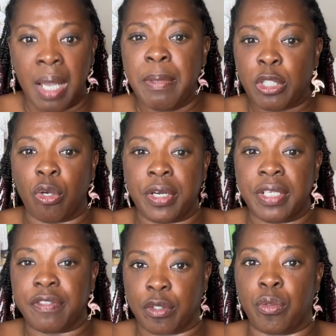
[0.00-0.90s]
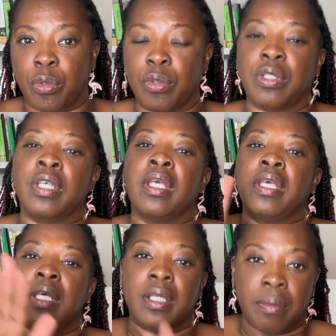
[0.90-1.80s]
a majority of schools
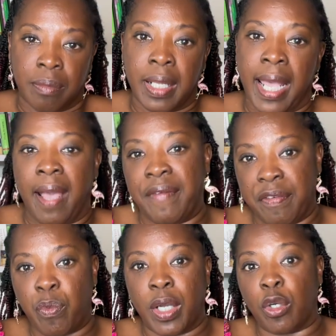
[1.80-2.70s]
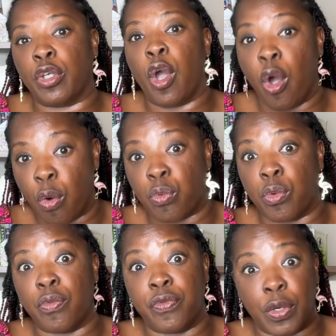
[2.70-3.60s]
have everyone go to
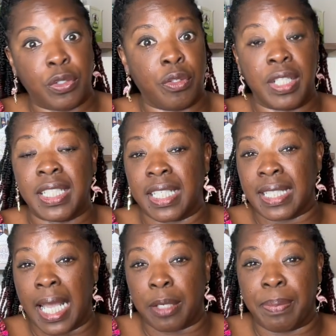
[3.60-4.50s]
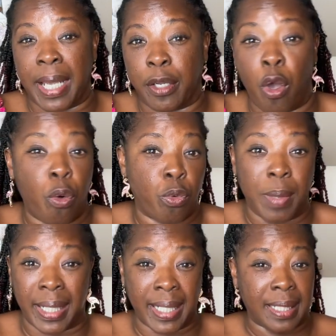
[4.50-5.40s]
homeroom first. So this does not apply to
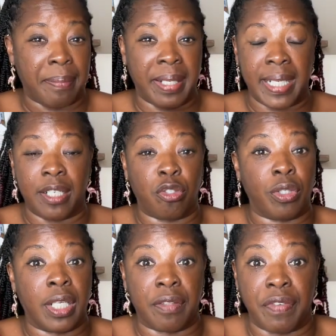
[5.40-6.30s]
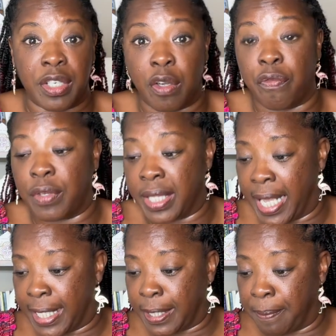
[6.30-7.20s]
homeroom. I guess I may need to do another video for
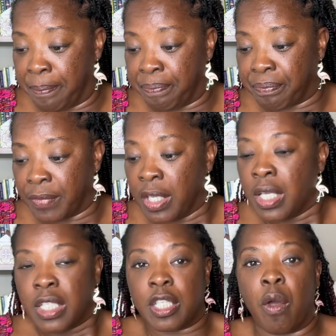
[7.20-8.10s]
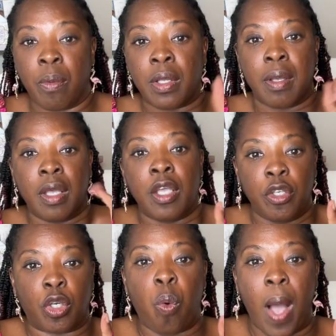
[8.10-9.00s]
that. So
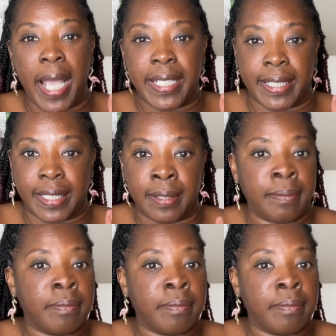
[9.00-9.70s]
you're quiet.